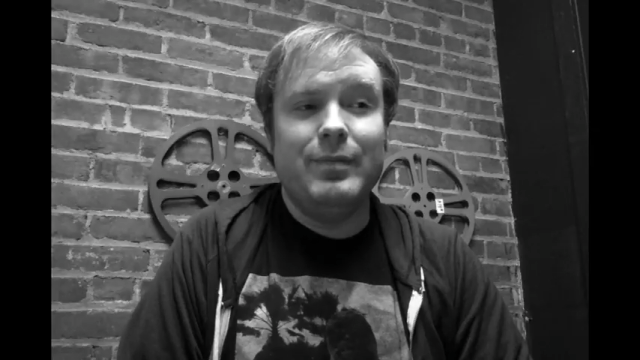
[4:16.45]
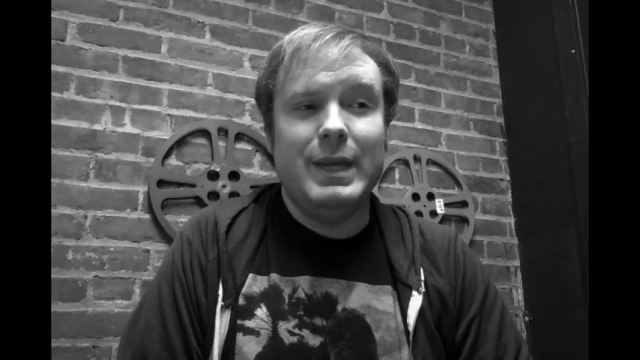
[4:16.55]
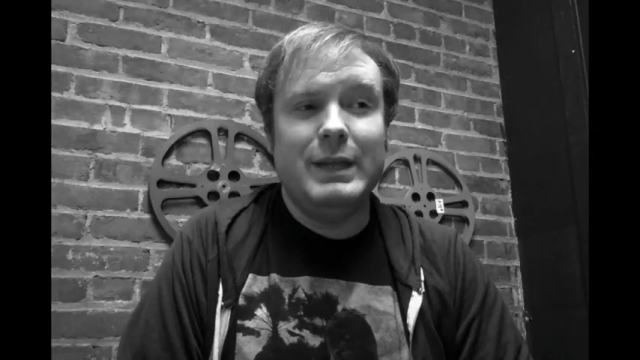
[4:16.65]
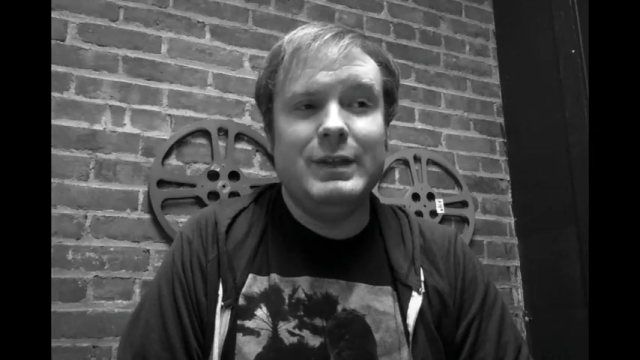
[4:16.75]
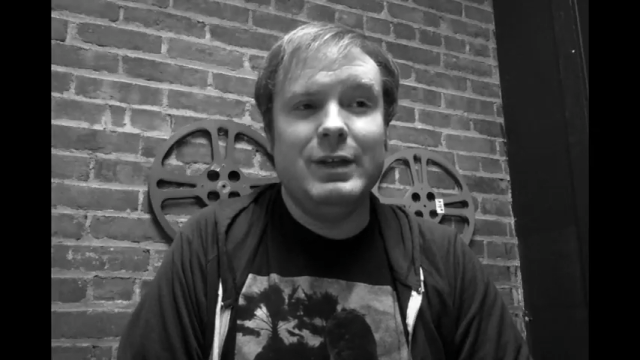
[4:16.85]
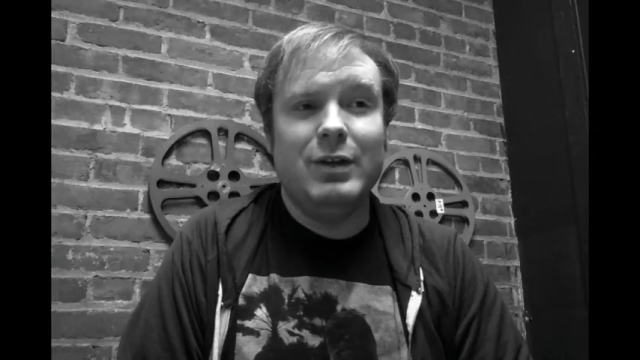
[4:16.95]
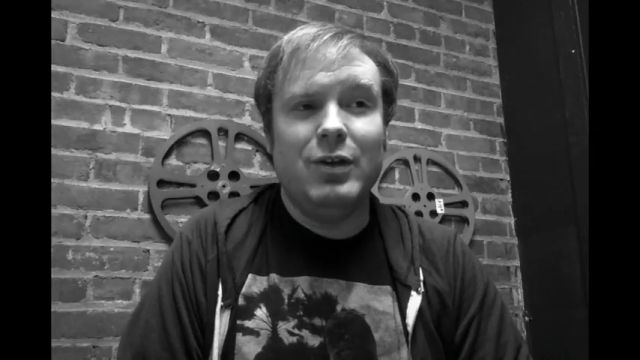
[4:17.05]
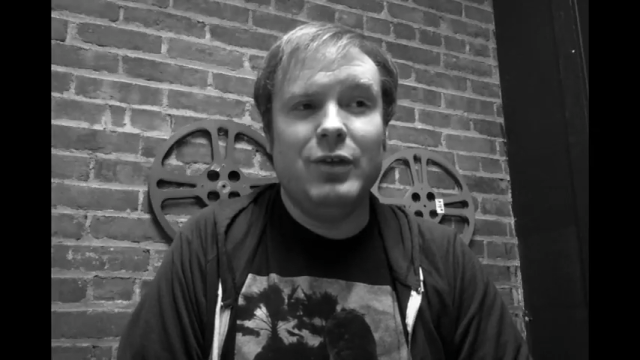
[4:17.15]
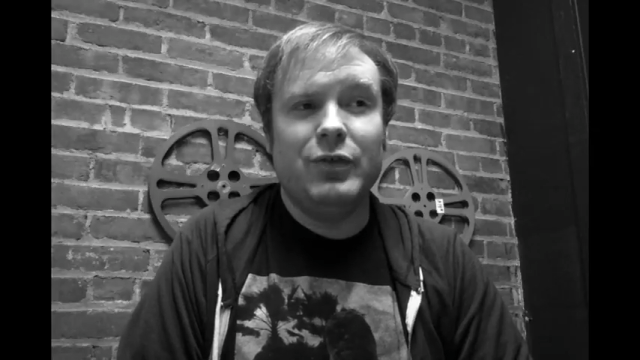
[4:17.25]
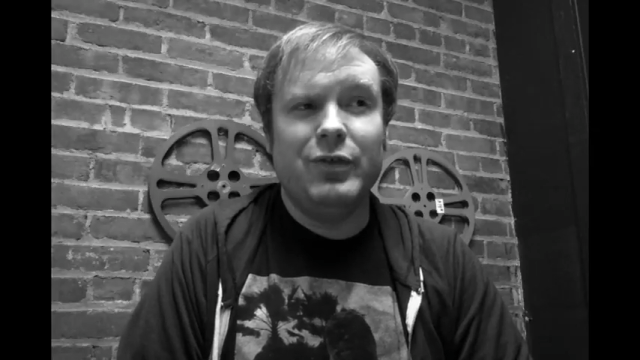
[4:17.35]
makes it
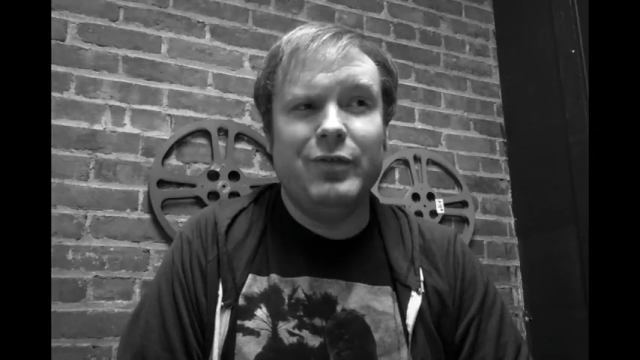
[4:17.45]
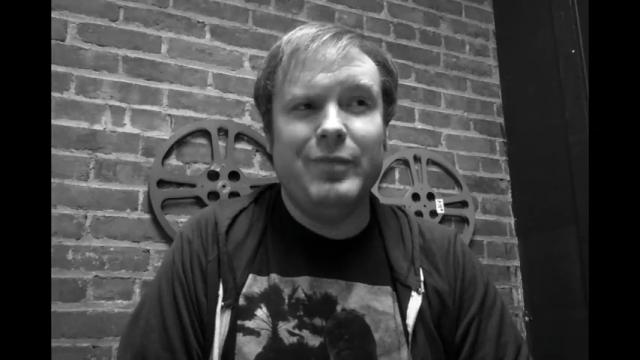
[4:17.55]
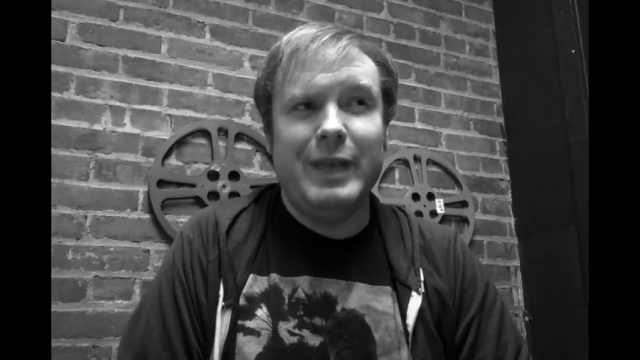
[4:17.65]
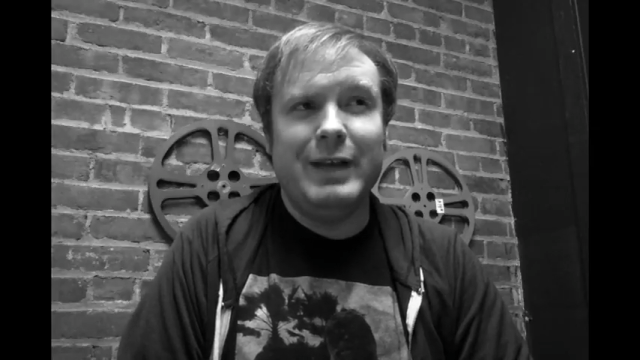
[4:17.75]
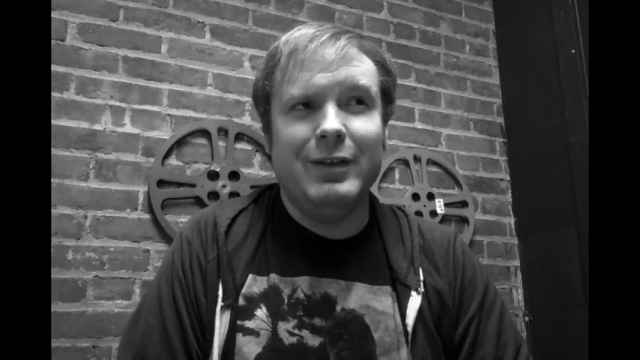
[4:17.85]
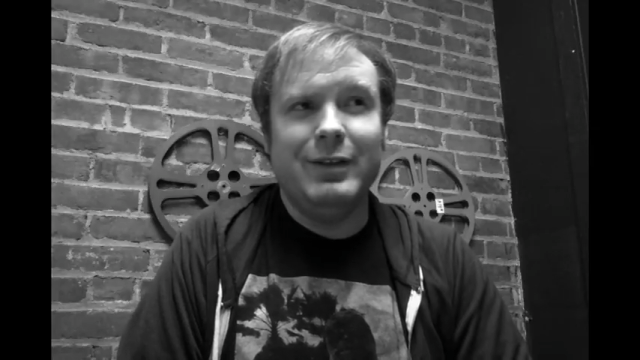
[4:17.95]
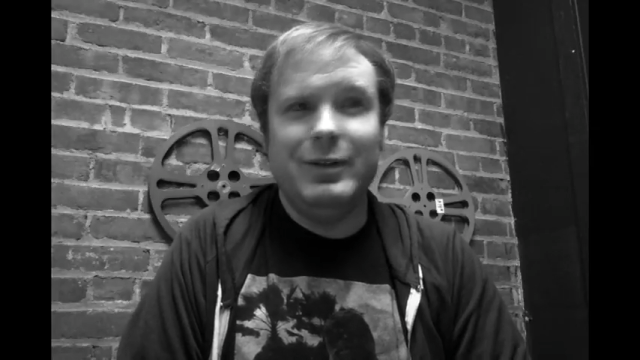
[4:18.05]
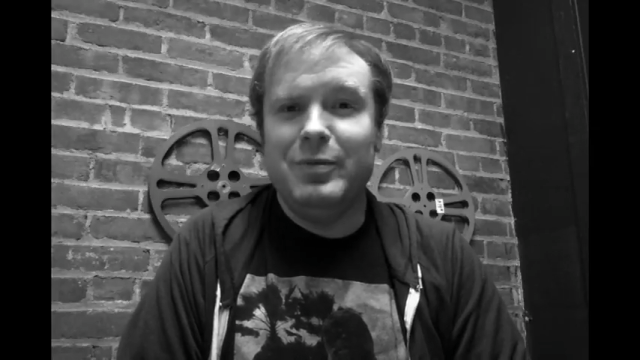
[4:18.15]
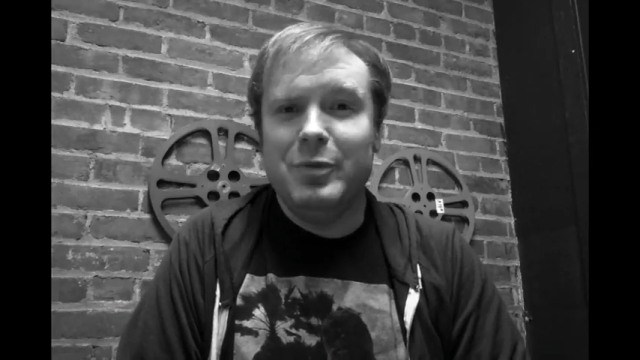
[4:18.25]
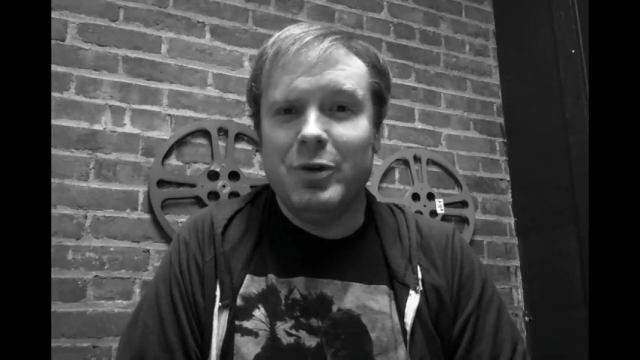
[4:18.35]
all sort of make a
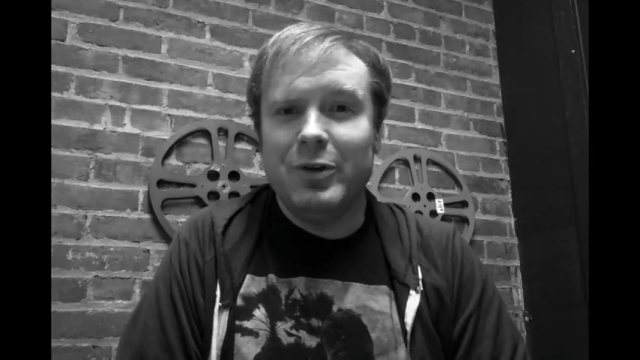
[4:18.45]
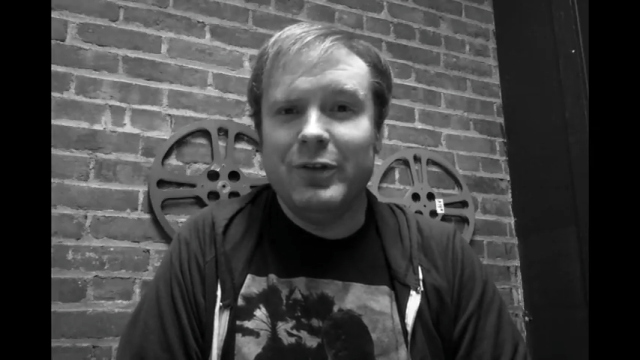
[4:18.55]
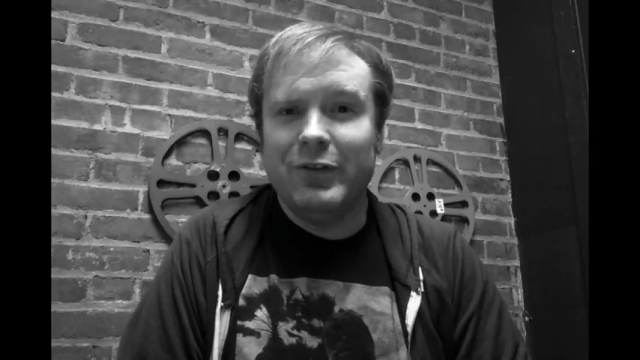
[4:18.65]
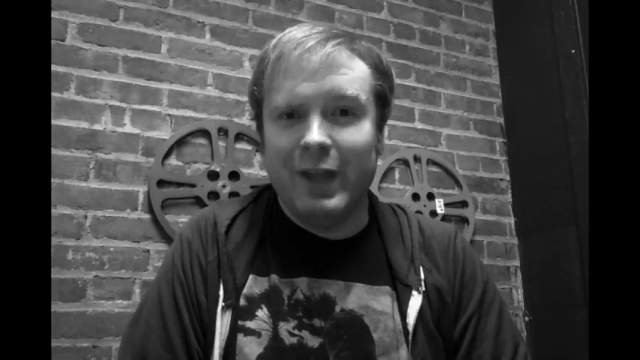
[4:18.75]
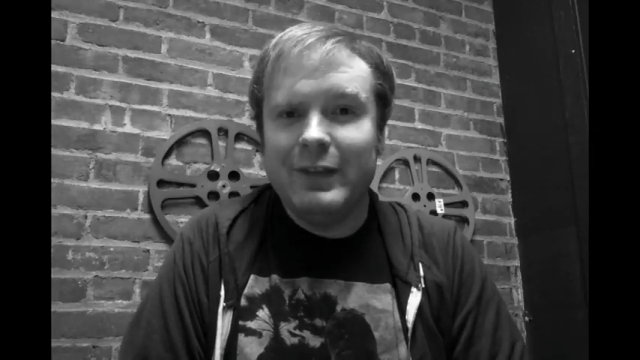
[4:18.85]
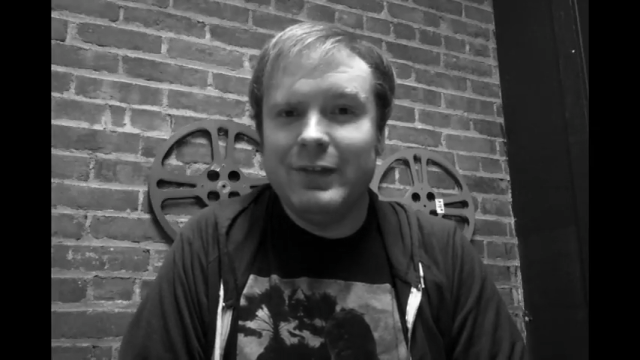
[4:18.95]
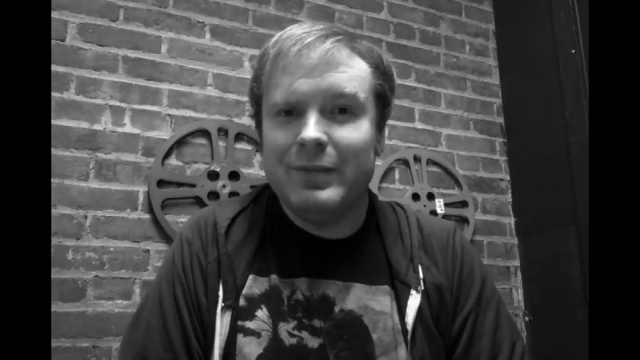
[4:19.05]
little more sense,